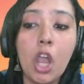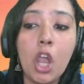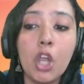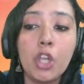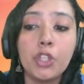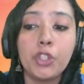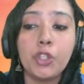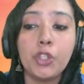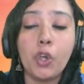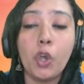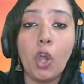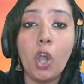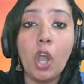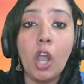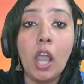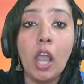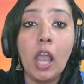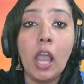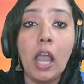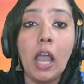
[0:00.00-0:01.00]
So
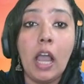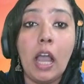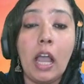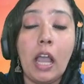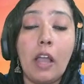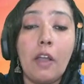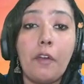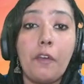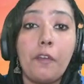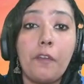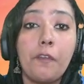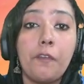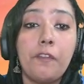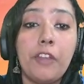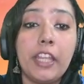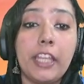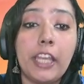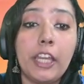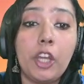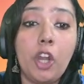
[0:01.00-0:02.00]
we
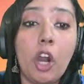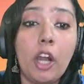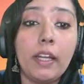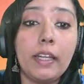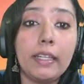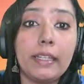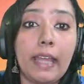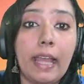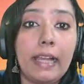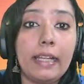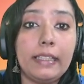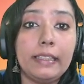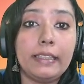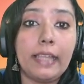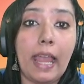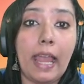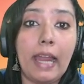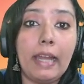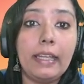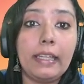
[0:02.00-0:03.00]
cannot tell
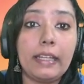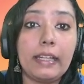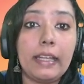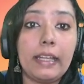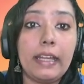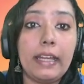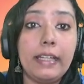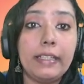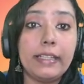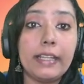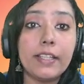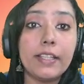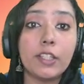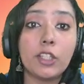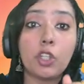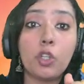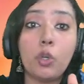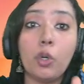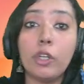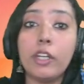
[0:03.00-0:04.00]
that it is
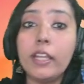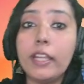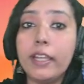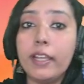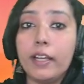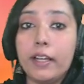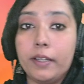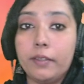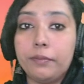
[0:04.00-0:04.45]
good here.